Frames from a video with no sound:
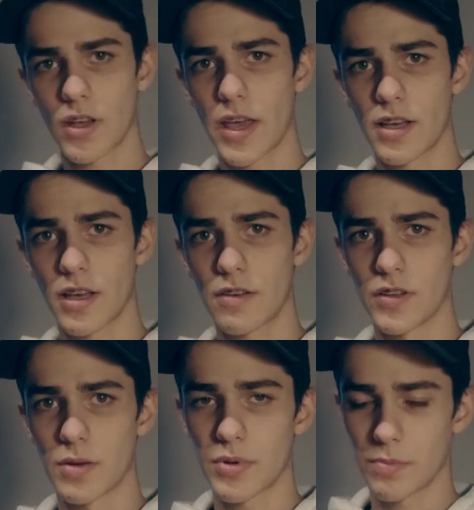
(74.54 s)

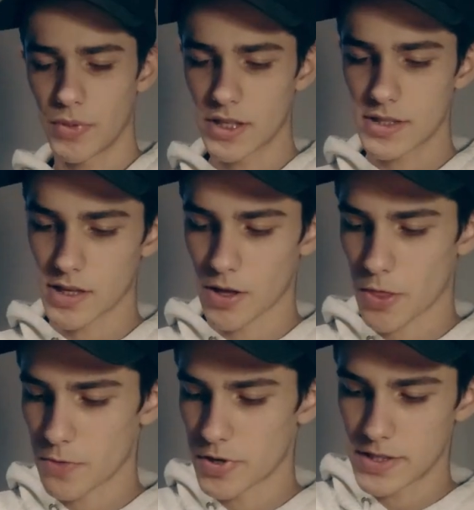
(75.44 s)
kickflip, but it's a
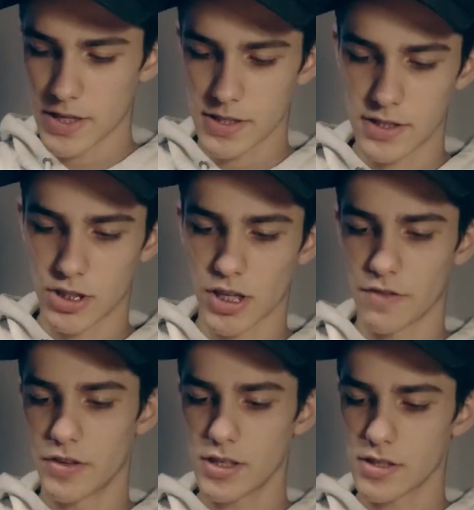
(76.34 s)
360
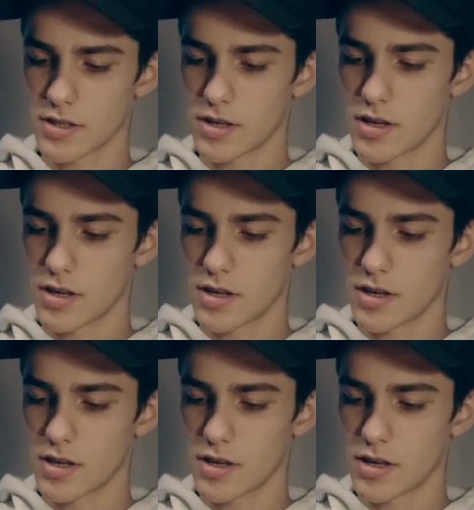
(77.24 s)
shove it,